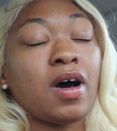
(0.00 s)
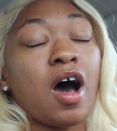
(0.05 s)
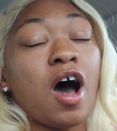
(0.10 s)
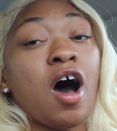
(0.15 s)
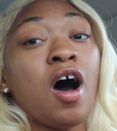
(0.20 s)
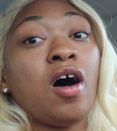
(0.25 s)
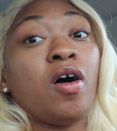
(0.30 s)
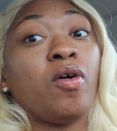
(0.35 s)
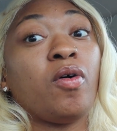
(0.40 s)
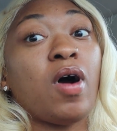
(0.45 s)

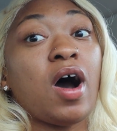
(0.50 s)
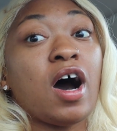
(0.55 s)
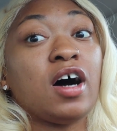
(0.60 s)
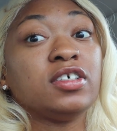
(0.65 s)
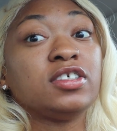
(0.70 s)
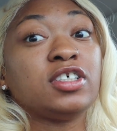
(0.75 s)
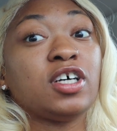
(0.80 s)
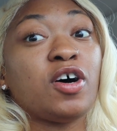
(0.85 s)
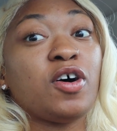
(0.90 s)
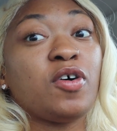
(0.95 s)
Oh,
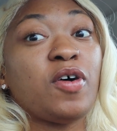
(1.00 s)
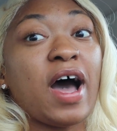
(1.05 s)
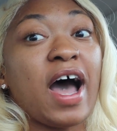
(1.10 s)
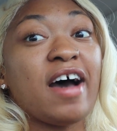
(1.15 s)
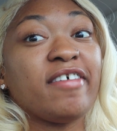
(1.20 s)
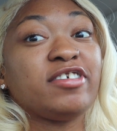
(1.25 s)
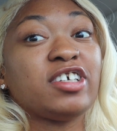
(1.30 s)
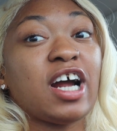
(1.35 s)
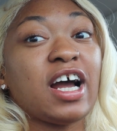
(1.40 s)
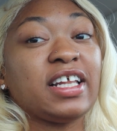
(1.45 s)
also,
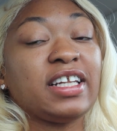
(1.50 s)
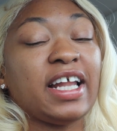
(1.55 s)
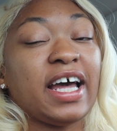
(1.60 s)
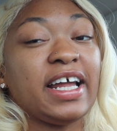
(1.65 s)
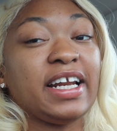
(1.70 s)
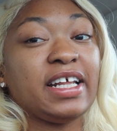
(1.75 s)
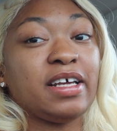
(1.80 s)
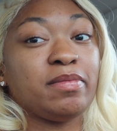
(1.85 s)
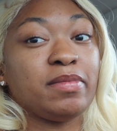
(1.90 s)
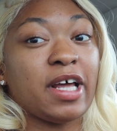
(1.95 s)
after I
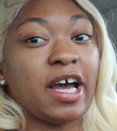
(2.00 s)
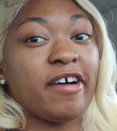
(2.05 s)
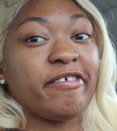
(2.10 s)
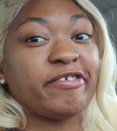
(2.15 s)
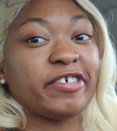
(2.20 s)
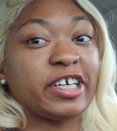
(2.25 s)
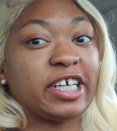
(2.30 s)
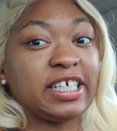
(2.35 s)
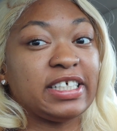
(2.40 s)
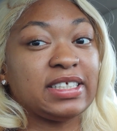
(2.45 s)
laid him down
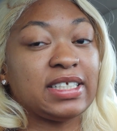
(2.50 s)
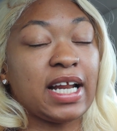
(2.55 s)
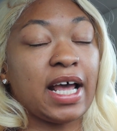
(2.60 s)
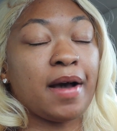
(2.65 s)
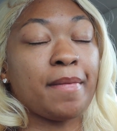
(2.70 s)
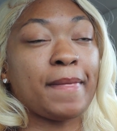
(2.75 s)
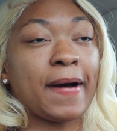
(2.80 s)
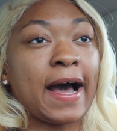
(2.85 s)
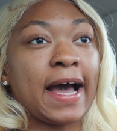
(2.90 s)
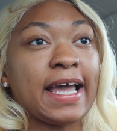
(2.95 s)
for his
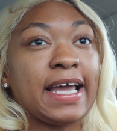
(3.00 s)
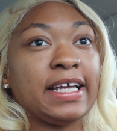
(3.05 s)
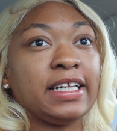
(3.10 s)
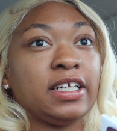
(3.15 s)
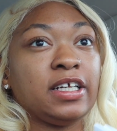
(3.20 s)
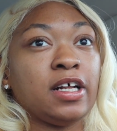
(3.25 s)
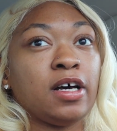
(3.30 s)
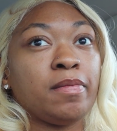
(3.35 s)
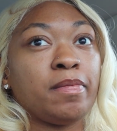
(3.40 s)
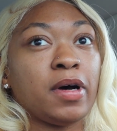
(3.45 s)
nap, I
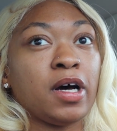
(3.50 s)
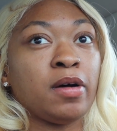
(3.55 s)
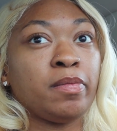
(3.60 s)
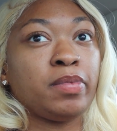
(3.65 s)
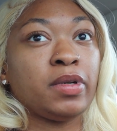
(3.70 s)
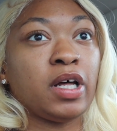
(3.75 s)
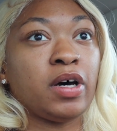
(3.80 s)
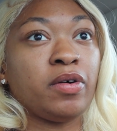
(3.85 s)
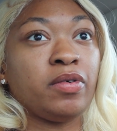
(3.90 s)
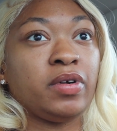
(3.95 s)
ended up
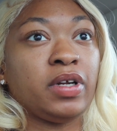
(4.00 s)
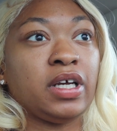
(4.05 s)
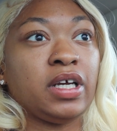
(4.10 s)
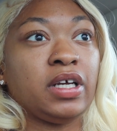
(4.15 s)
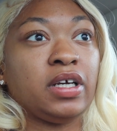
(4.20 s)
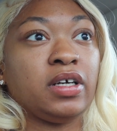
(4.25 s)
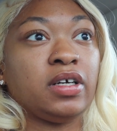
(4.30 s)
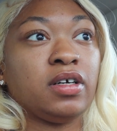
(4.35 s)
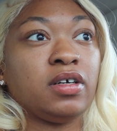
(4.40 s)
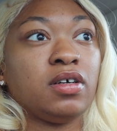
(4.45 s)

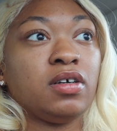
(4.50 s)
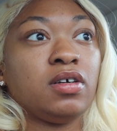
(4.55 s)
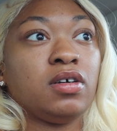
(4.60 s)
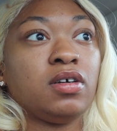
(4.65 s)
uploading